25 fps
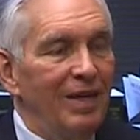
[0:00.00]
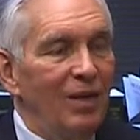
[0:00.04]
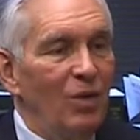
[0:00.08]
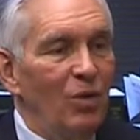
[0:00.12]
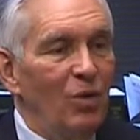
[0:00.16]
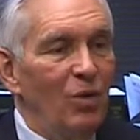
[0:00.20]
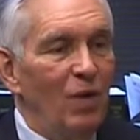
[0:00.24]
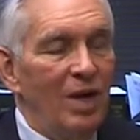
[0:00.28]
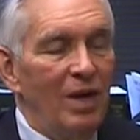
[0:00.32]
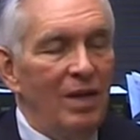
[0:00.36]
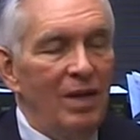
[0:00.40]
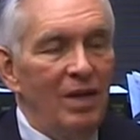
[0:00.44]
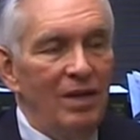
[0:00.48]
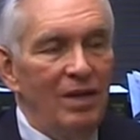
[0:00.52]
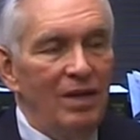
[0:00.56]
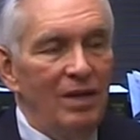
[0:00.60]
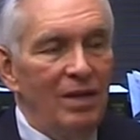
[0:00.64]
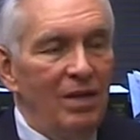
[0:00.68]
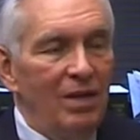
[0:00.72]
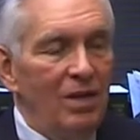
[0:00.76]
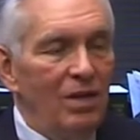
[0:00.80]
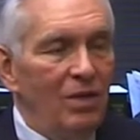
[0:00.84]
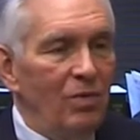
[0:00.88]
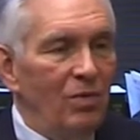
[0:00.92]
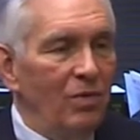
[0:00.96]
Oh, I
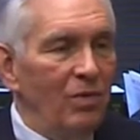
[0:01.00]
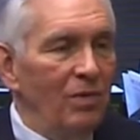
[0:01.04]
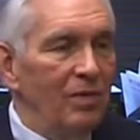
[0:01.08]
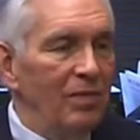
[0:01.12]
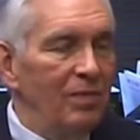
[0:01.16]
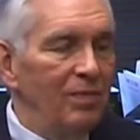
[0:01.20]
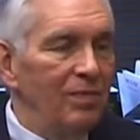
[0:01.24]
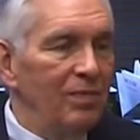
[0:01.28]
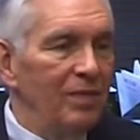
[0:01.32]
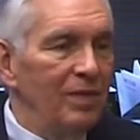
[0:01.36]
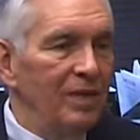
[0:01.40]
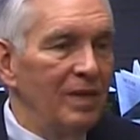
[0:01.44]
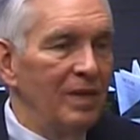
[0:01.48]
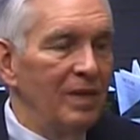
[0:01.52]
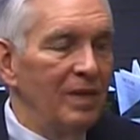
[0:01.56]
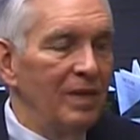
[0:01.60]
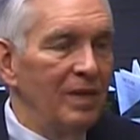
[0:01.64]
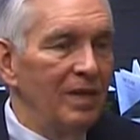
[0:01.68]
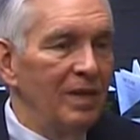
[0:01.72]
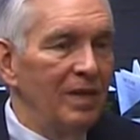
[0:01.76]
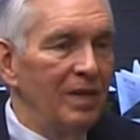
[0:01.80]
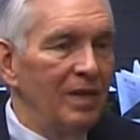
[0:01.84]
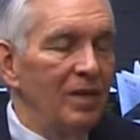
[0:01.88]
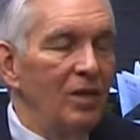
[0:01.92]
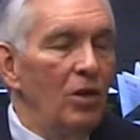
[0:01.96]
know that Hal
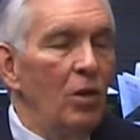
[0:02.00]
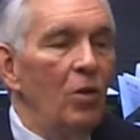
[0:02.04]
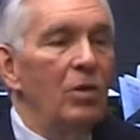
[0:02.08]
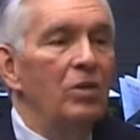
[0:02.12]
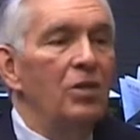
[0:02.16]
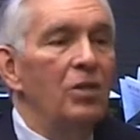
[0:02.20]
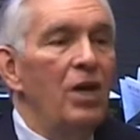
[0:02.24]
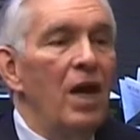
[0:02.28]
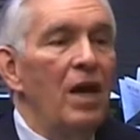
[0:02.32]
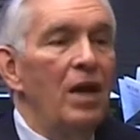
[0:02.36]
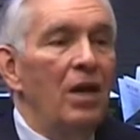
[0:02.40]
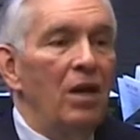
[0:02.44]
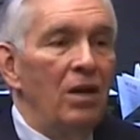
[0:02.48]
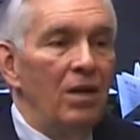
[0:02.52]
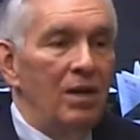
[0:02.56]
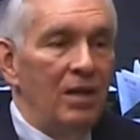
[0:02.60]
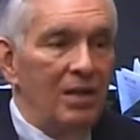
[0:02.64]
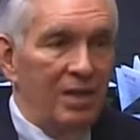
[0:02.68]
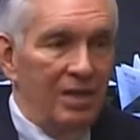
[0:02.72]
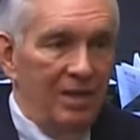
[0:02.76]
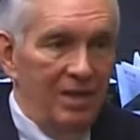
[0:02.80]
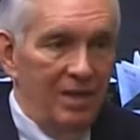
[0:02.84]
Hardin. No, it's Hal.